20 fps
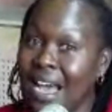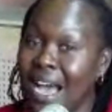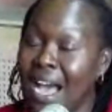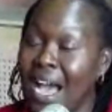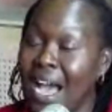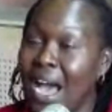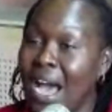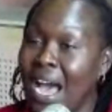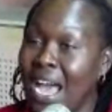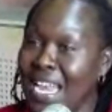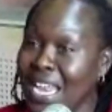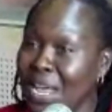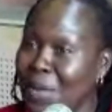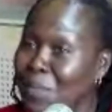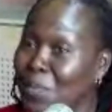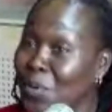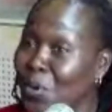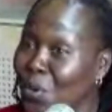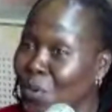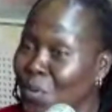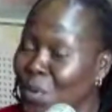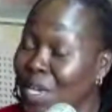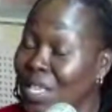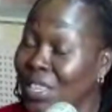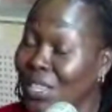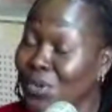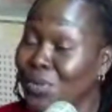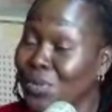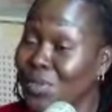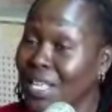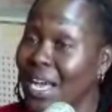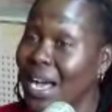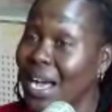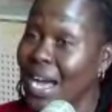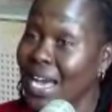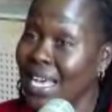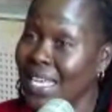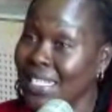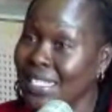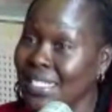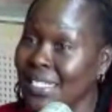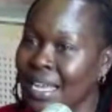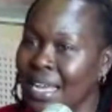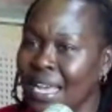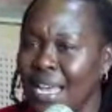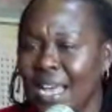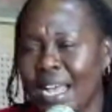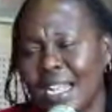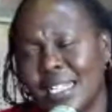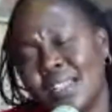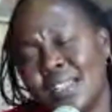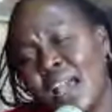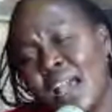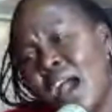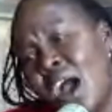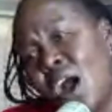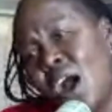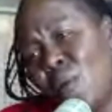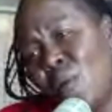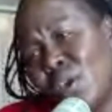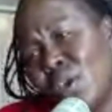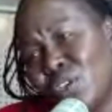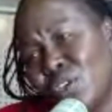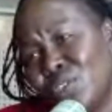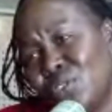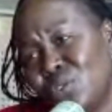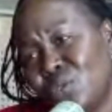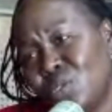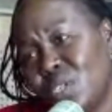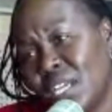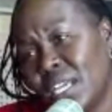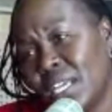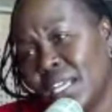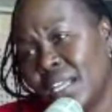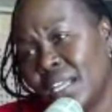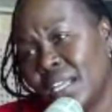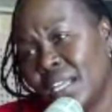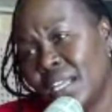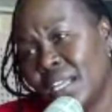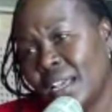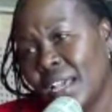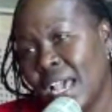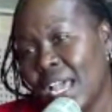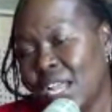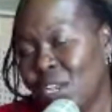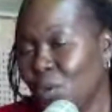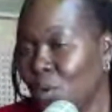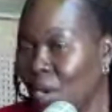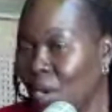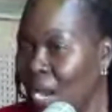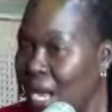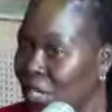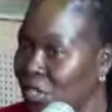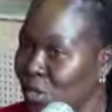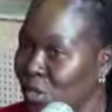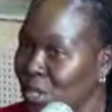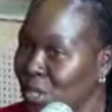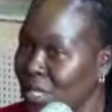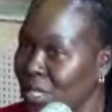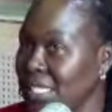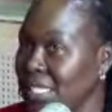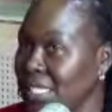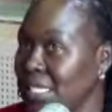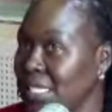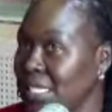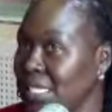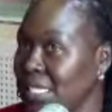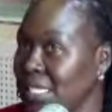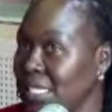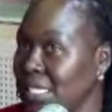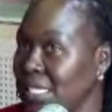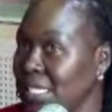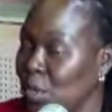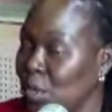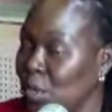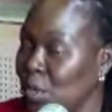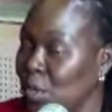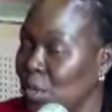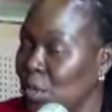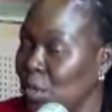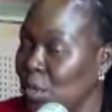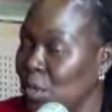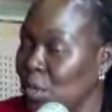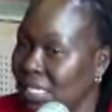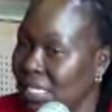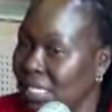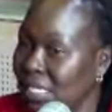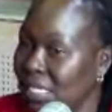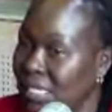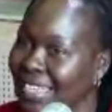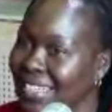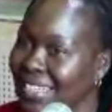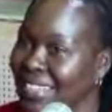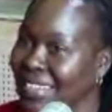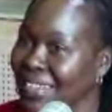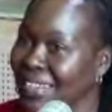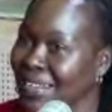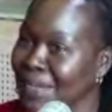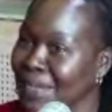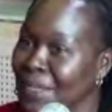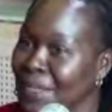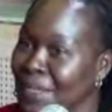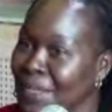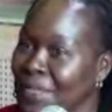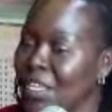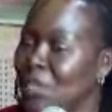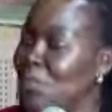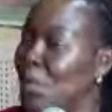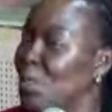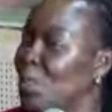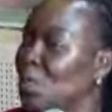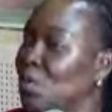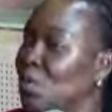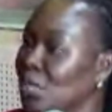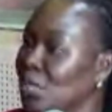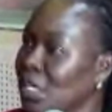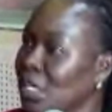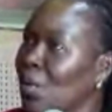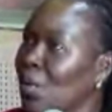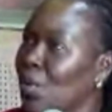an employee through their eyes. I'll say, How are you today? And you'll actually see somebody sulking and be able to see, okay,